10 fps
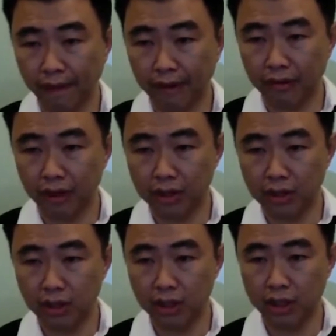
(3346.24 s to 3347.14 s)

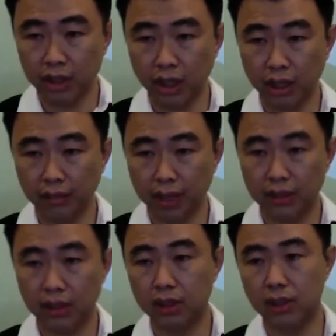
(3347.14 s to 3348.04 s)
Ren Chen Day
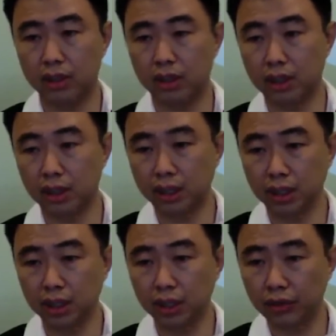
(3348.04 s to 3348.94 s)
Master,
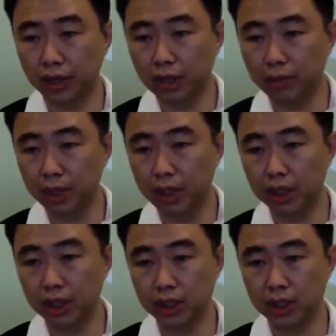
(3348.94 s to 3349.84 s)
career pillar
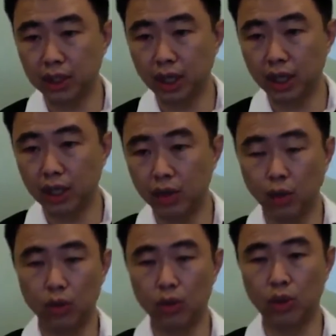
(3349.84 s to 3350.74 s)
is think
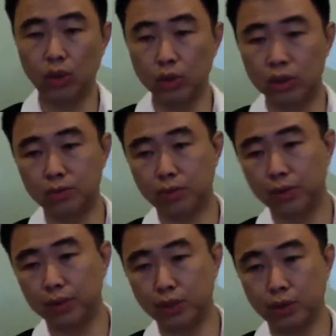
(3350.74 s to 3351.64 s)
good. Good is
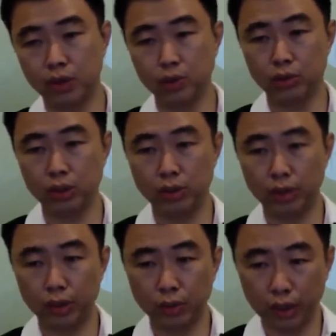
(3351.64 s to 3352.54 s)
pretty much quite good in
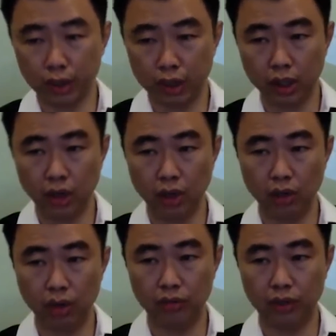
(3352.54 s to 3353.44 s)
2020. A
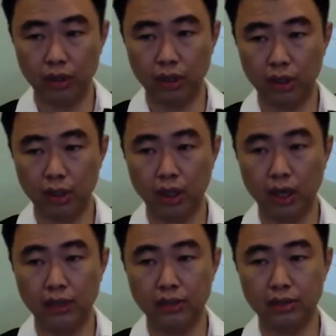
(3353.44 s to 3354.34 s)
lot of
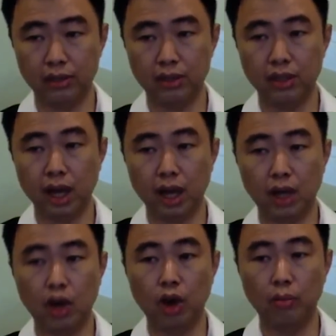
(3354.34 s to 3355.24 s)
nice
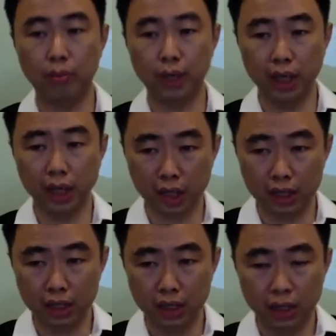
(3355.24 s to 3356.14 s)
star accompanying
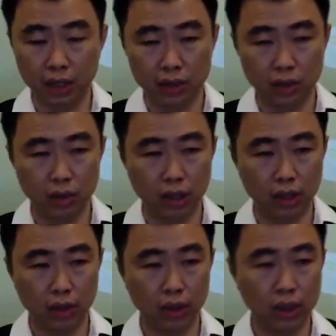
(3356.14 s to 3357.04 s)
it. So
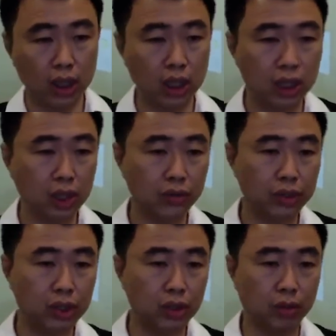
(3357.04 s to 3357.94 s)
I don't think
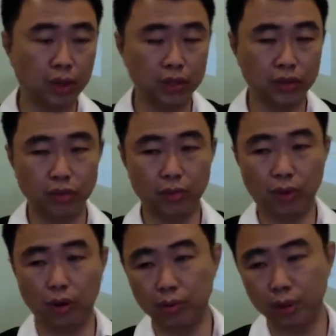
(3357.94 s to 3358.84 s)
career got much of a
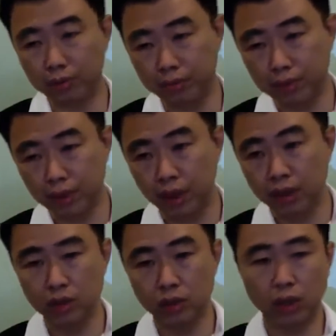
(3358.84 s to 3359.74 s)
problem.
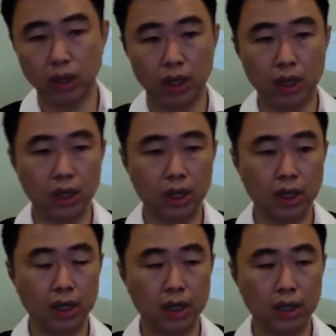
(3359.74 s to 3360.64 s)
So
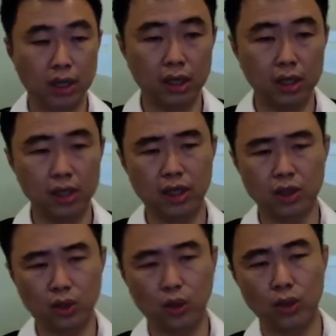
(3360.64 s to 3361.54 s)
again,
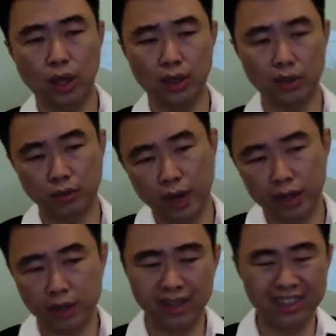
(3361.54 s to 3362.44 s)
the goat and the
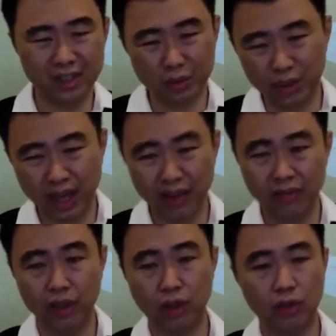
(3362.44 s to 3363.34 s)
rat doesn't really
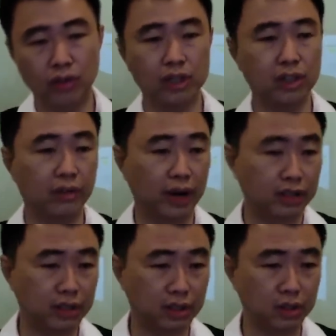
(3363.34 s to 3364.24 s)
have a lot of
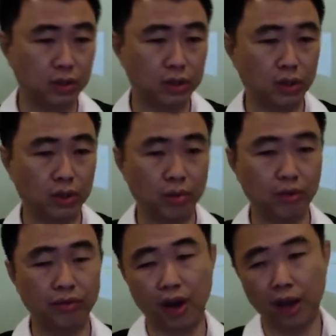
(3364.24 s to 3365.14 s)
interaction, so it's going to be
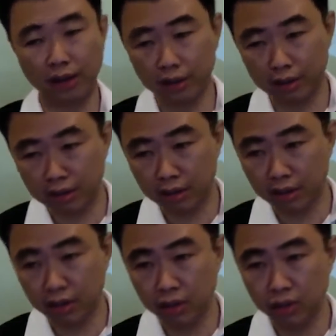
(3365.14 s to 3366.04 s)
fine.
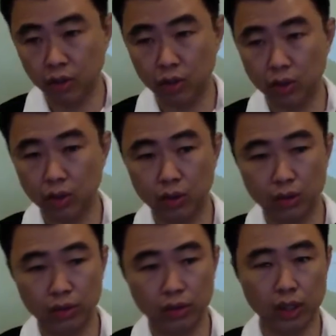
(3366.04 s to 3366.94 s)
So
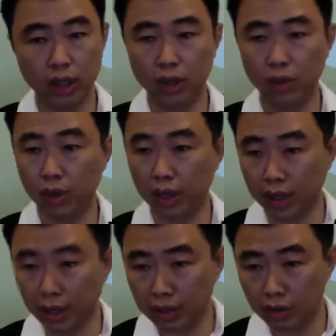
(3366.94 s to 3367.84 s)
you're going to take a look at
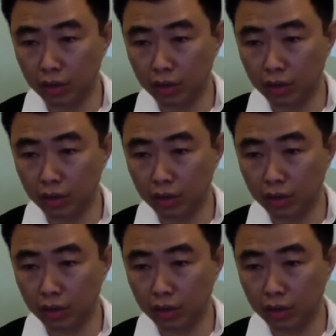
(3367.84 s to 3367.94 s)
that.